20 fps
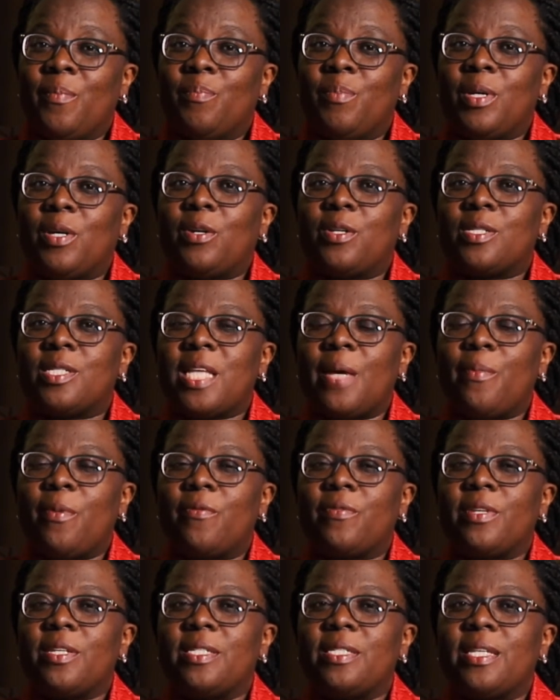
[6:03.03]
because some
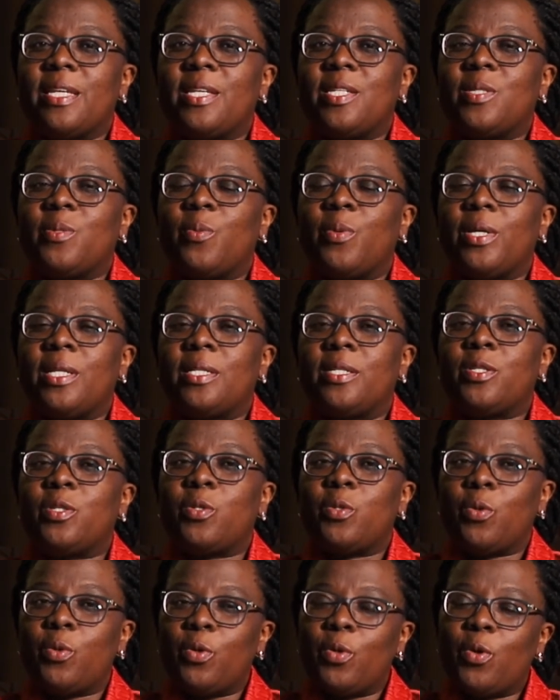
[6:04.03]
of these things will
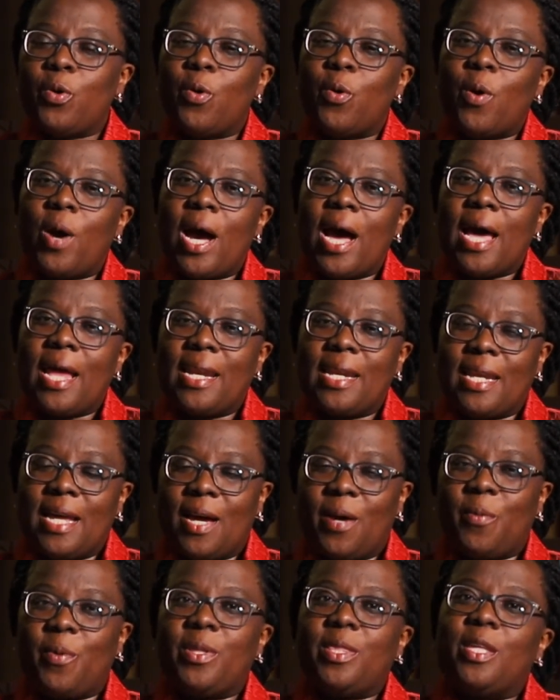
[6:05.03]
soon go
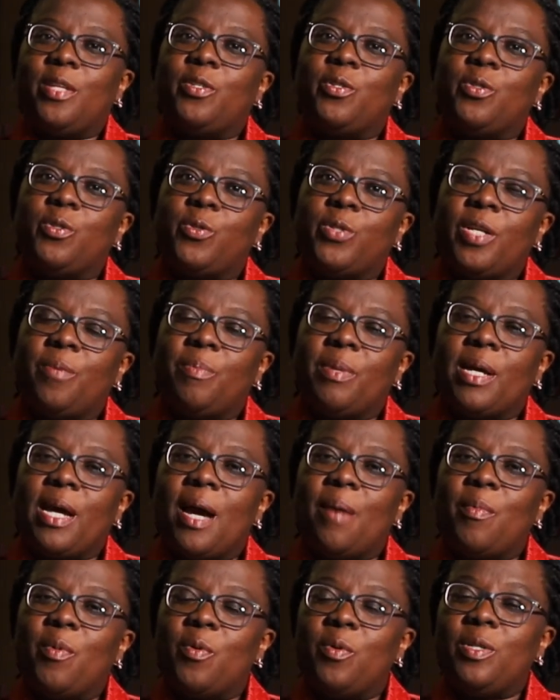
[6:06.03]
under when the children
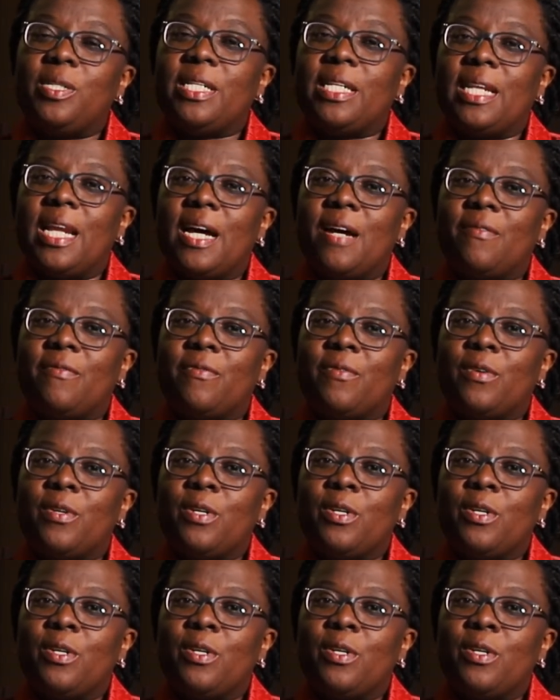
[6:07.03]
become old enough